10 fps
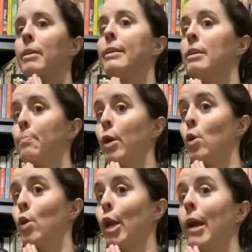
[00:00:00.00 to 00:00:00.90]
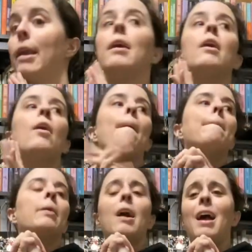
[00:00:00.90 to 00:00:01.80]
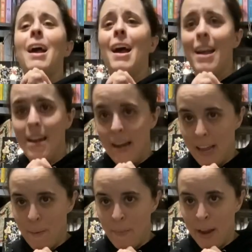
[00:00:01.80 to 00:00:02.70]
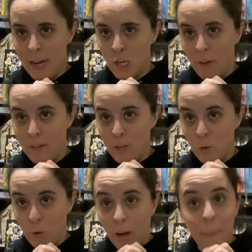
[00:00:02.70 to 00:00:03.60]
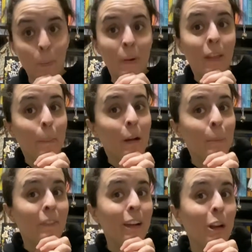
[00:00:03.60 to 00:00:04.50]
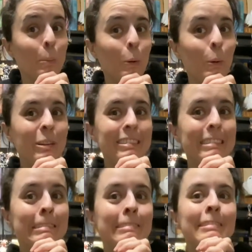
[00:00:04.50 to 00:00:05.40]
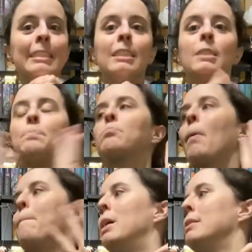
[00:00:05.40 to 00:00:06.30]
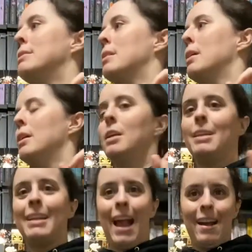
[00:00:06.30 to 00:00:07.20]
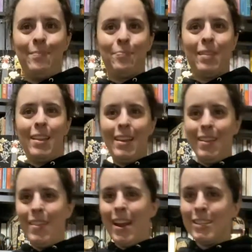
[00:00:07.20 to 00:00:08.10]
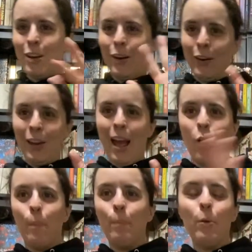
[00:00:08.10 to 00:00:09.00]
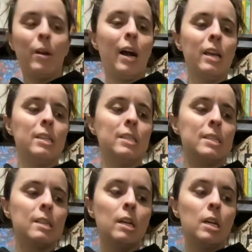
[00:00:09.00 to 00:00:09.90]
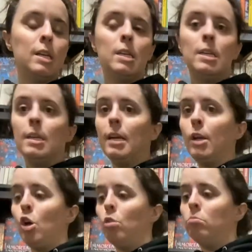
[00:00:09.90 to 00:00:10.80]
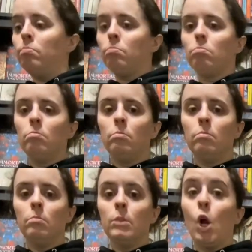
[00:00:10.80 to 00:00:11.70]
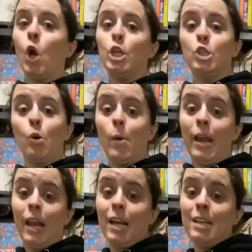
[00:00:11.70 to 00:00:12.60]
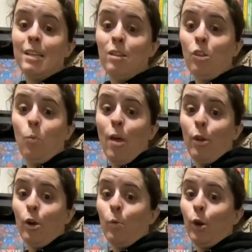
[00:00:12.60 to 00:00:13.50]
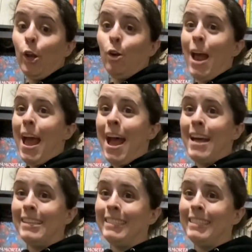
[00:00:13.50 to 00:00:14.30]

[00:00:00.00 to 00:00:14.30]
I did pre-order it, but I need to get my hands on a physical copy when they become available. But yeah, that is all. I hope you guys, are enjoying the weather where you're at,